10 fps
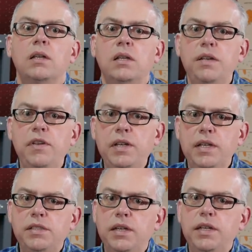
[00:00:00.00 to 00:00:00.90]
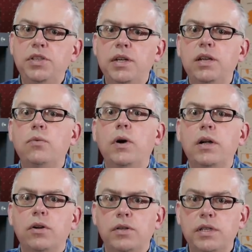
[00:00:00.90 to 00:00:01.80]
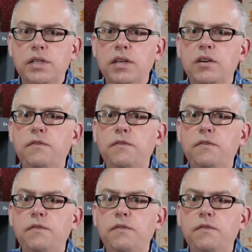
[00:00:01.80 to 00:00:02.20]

Leaving the insulation on the wire is going